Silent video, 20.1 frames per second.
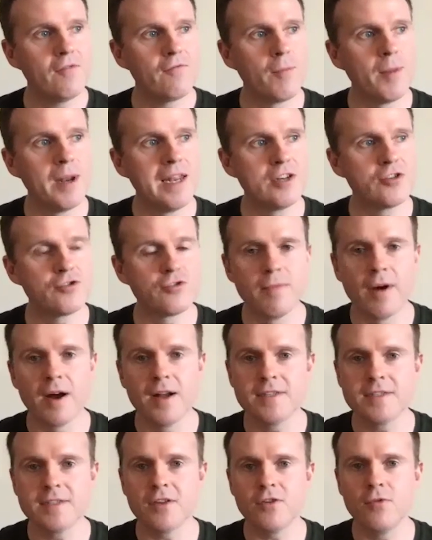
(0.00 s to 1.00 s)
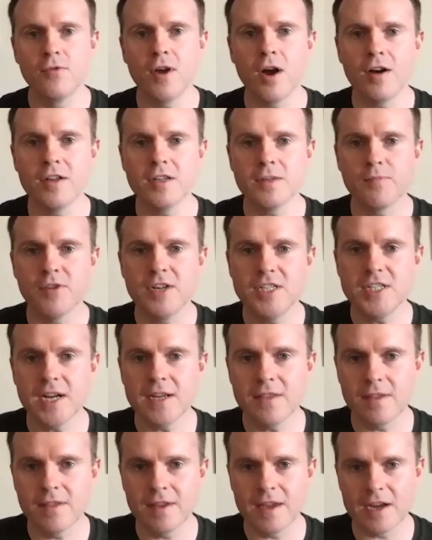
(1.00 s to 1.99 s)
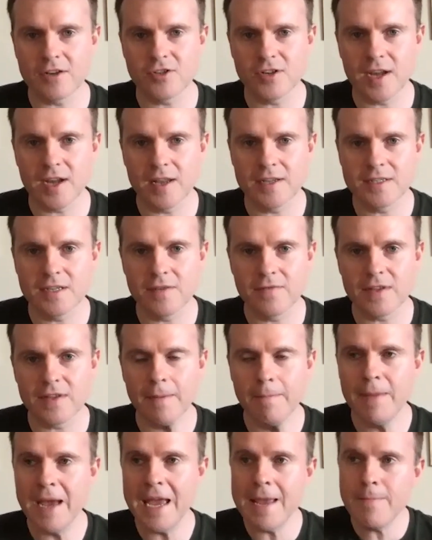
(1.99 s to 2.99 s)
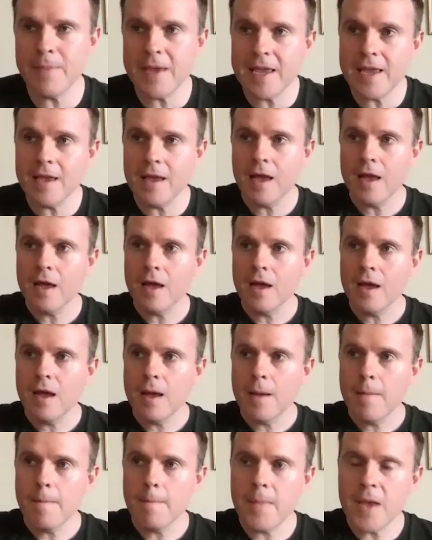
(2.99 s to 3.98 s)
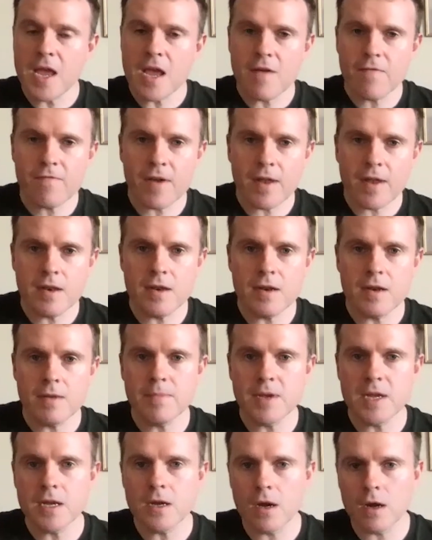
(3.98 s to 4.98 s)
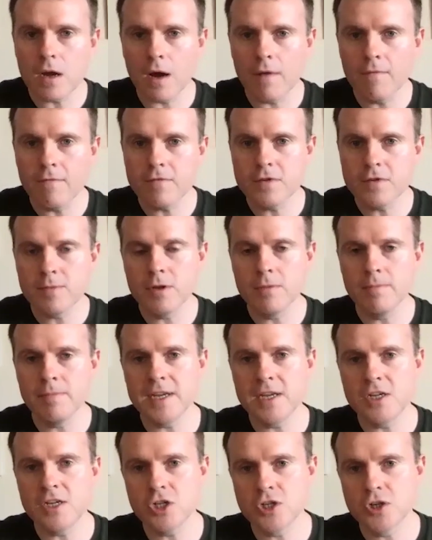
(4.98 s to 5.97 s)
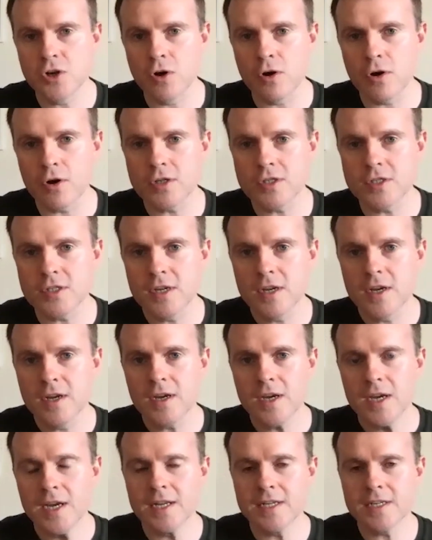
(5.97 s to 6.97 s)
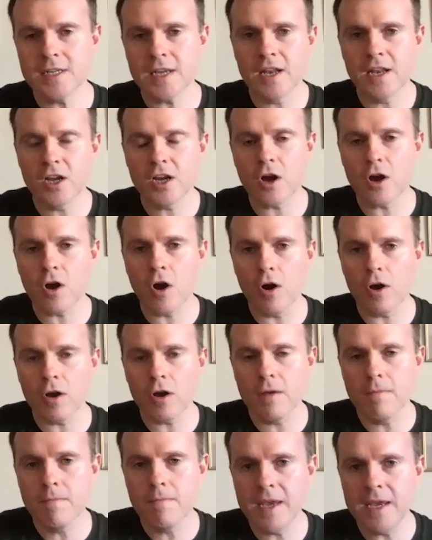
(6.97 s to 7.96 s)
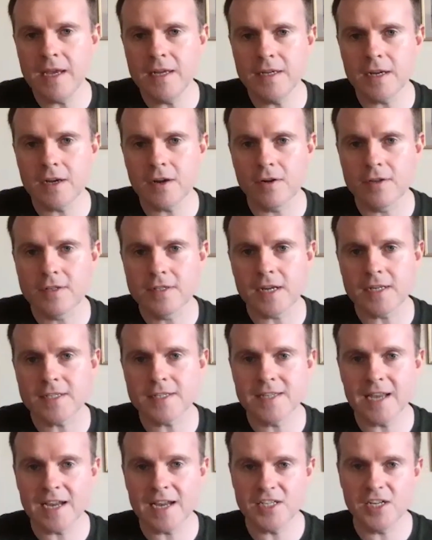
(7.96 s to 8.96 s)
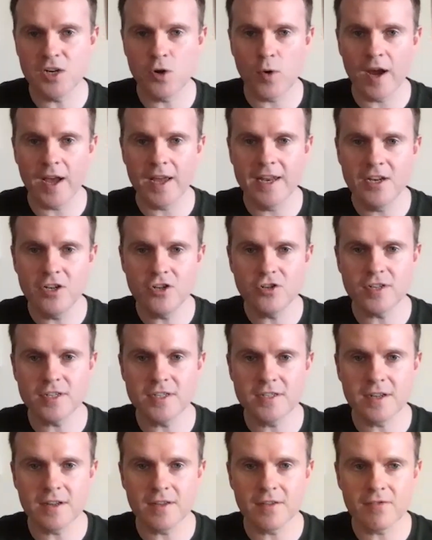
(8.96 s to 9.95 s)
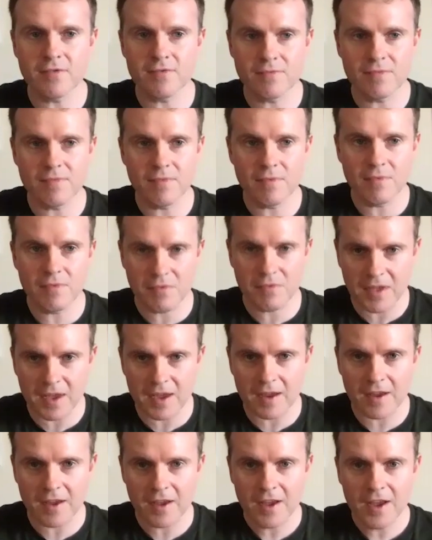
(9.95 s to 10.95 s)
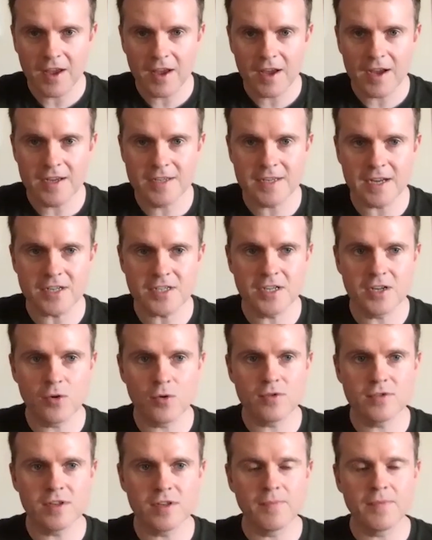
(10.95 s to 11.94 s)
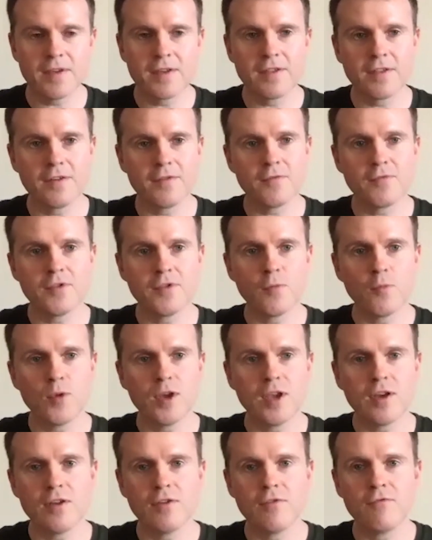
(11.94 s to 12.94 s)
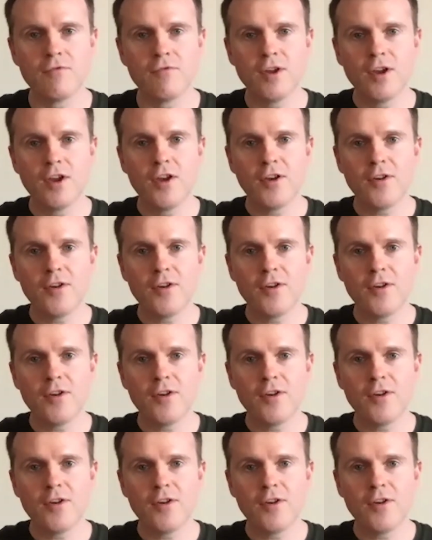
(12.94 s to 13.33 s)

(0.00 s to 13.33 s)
from a literal mindset, you can't appreciate the theatricality of that. Maybe being offended and being uncomfortable and being shocked in a, in a co- comedic context is actually quite an interesting thing. Is actually something that that we can.